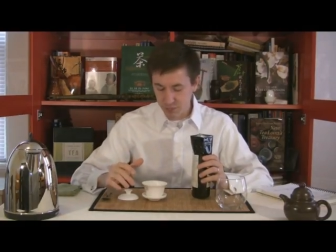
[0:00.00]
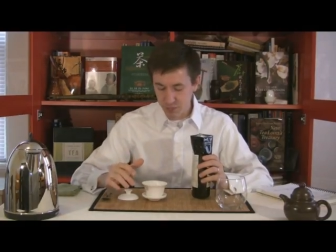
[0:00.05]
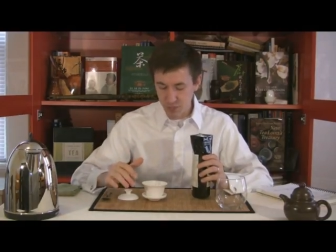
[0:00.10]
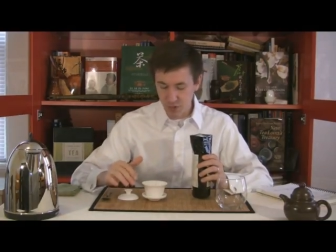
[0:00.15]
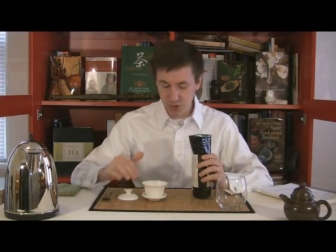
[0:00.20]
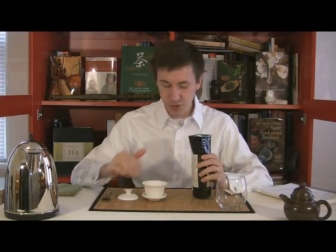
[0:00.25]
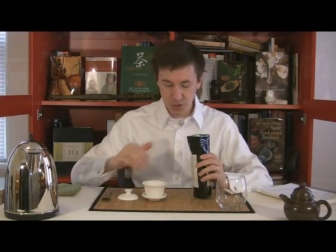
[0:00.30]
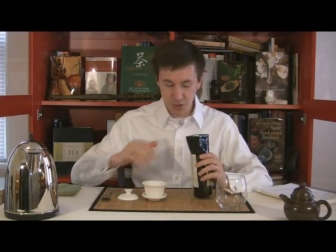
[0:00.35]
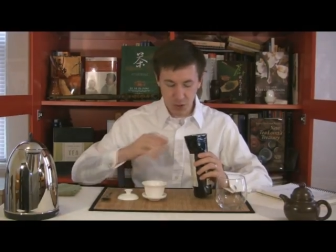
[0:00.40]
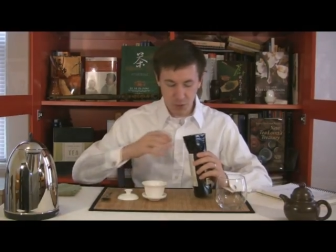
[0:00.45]

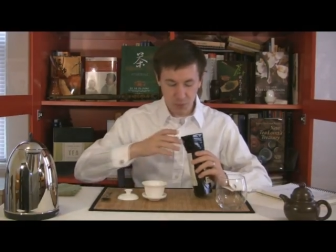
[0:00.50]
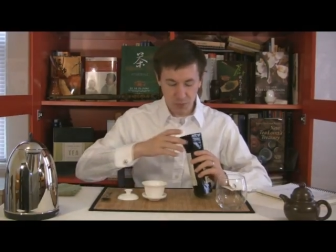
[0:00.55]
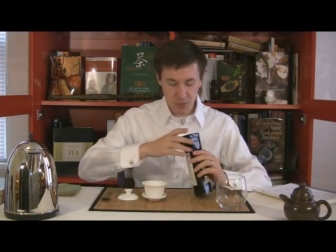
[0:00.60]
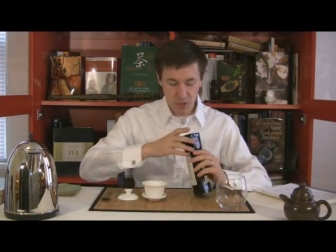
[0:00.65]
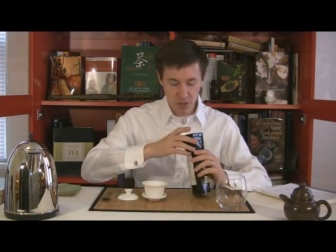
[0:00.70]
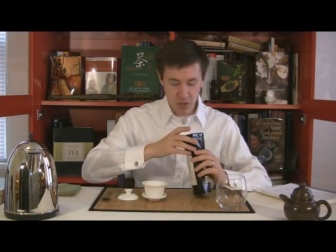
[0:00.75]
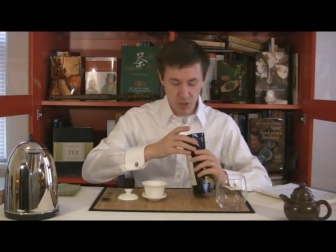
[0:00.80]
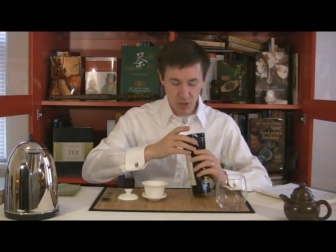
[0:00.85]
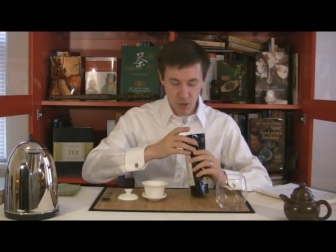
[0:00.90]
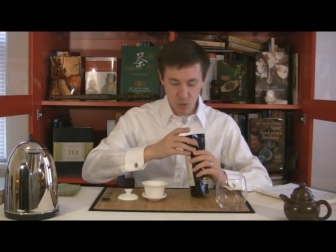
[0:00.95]
So
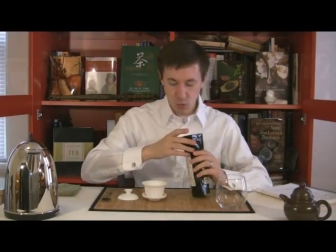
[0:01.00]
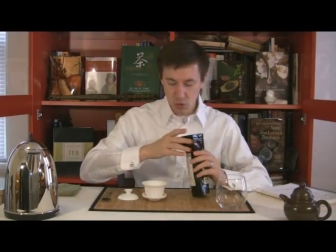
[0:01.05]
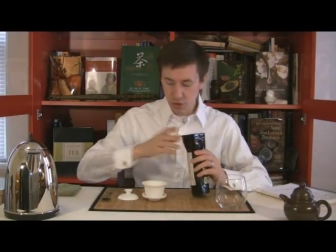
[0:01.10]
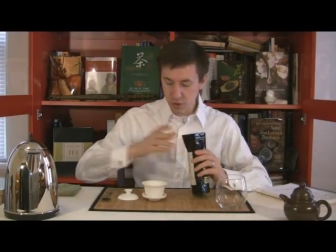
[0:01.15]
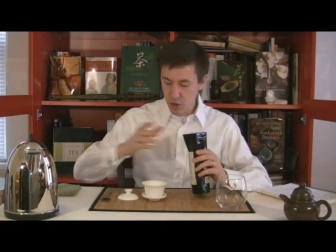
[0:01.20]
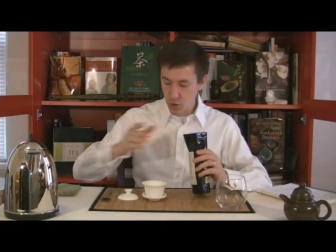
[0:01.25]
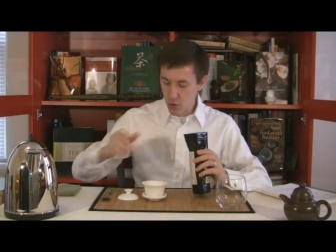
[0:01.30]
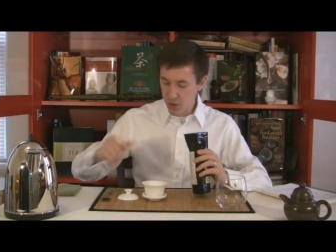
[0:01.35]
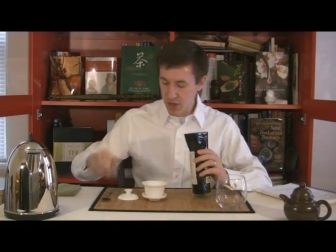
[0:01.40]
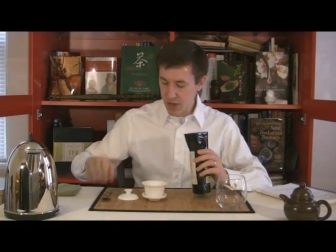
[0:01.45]
we're going
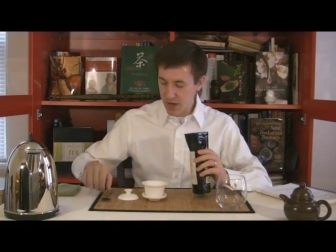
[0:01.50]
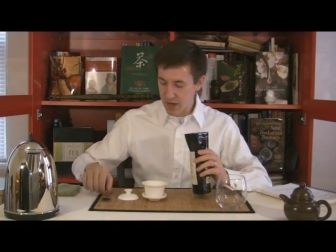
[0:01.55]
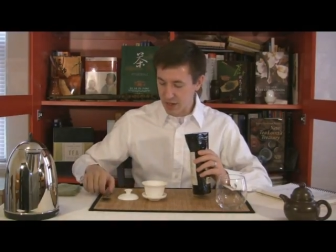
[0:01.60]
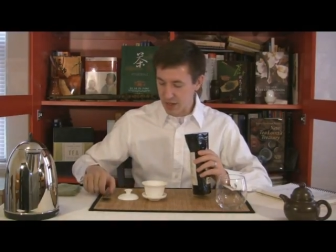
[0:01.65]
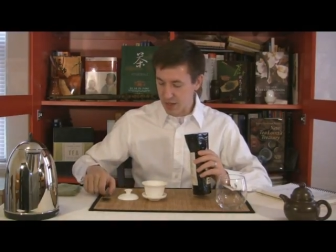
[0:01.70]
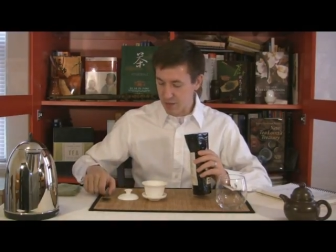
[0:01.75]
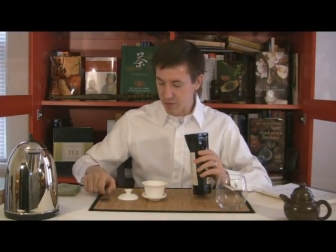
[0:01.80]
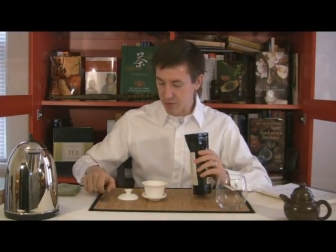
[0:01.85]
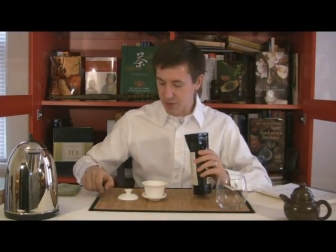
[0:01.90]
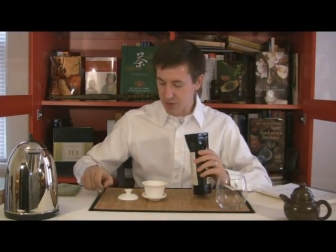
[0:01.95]
to go ahead and
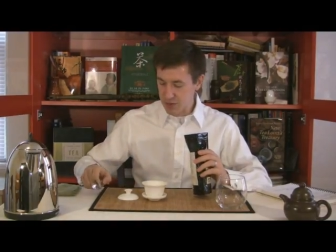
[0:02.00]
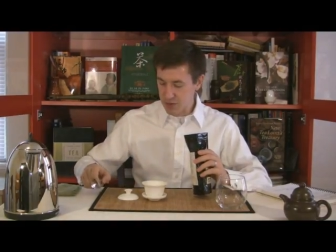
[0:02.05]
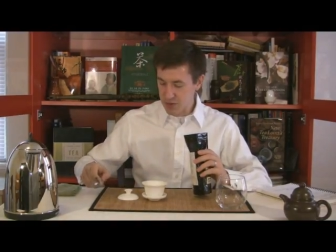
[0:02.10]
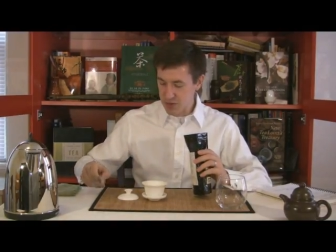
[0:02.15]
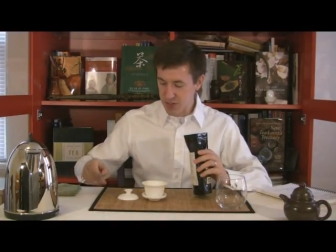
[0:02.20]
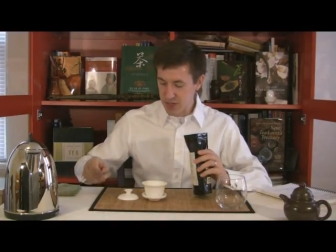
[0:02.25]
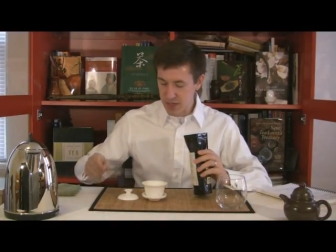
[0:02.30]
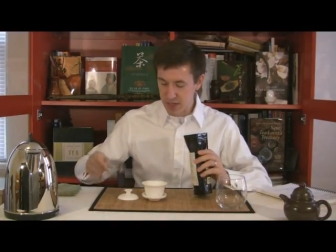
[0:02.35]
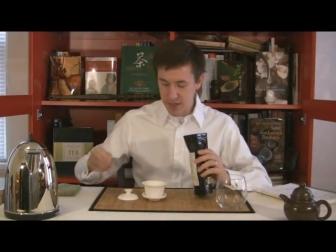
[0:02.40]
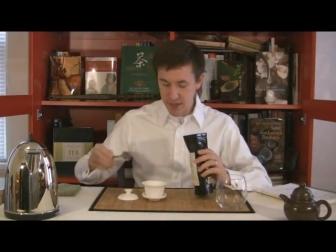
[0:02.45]
get this
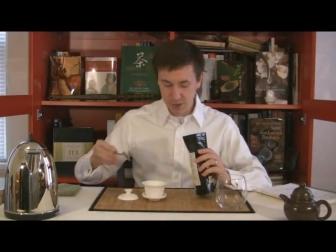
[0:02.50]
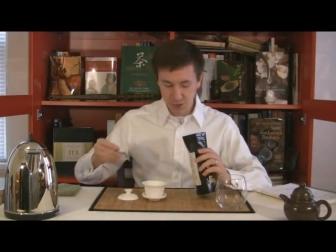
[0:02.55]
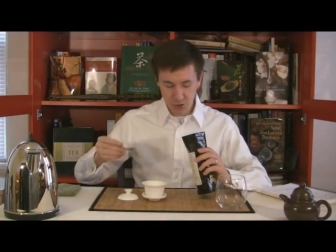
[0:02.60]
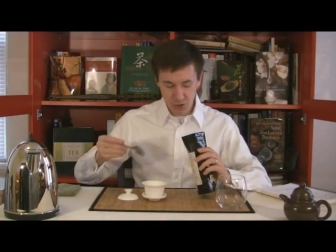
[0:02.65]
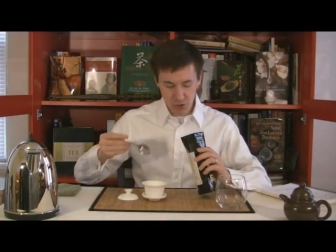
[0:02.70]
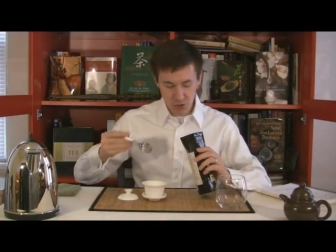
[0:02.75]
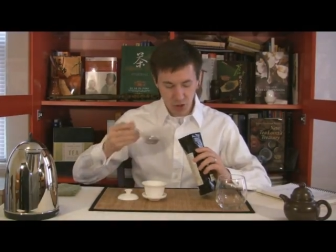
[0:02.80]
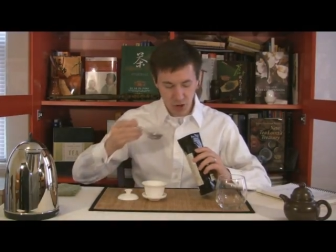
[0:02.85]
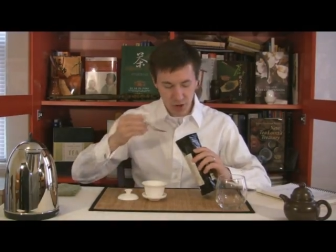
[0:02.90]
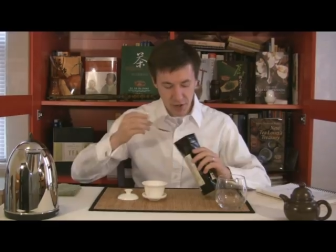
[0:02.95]
tea
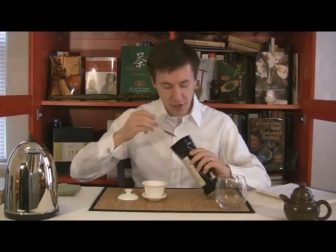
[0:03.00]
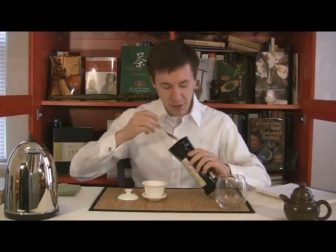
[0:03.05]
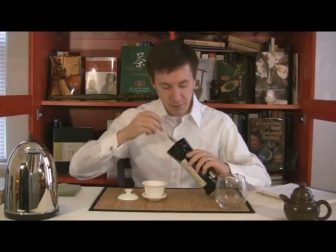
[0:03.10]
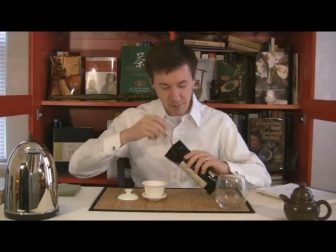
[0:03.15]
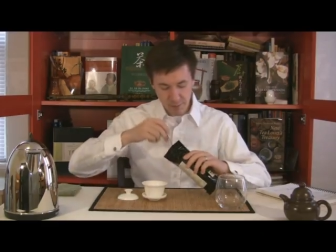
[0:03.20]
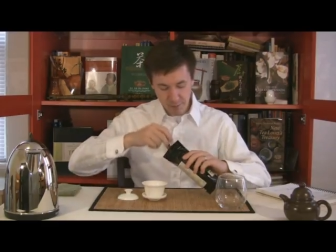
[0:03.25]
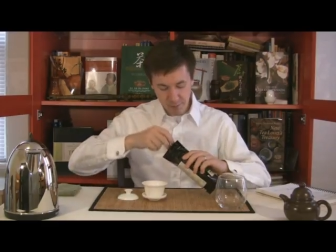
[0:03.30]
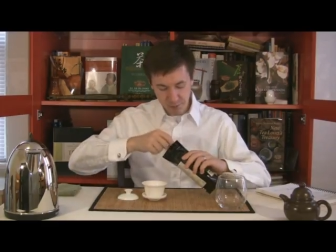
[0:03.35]
started.